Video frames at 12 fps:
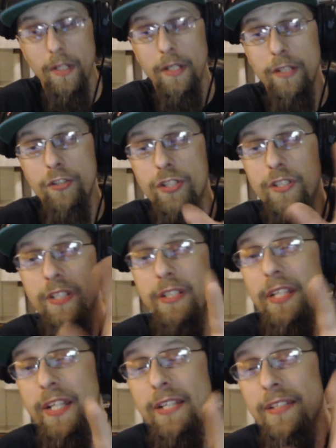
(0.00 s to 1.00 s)
just in
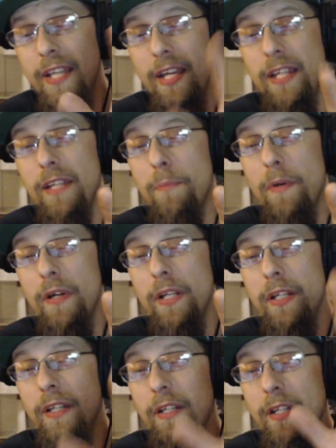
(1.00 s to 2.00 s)
case
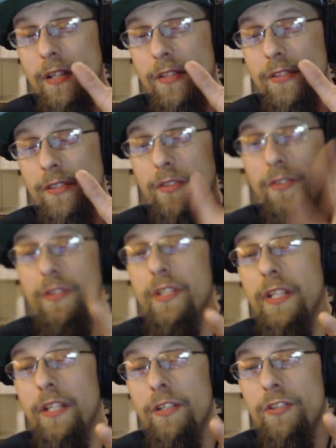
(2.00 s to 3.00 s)
anybody is
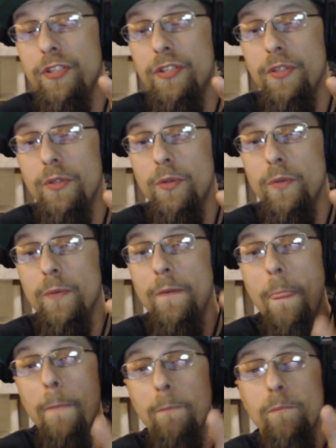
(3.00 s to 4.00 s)
looking to
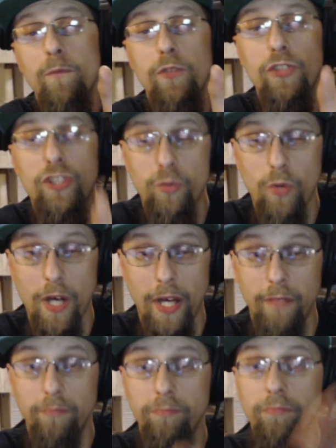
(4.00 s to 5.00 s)
try